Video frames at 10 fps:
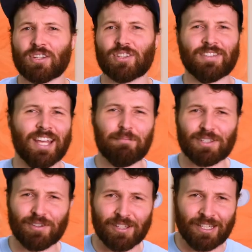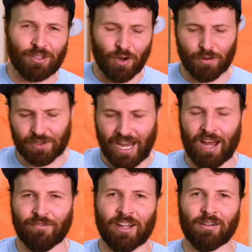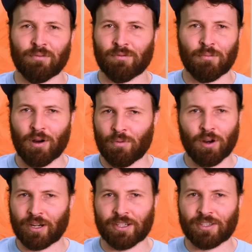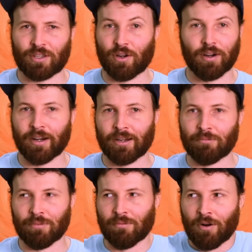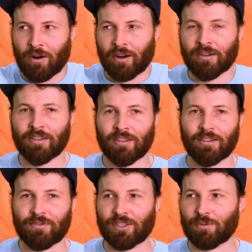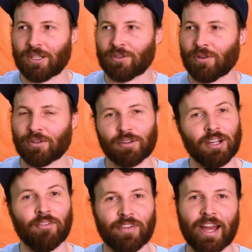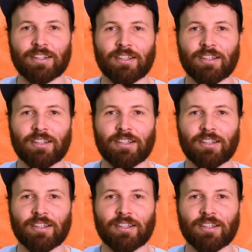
So there's absolutely no doubt that remote work is occurring more. I think we can all agree on that.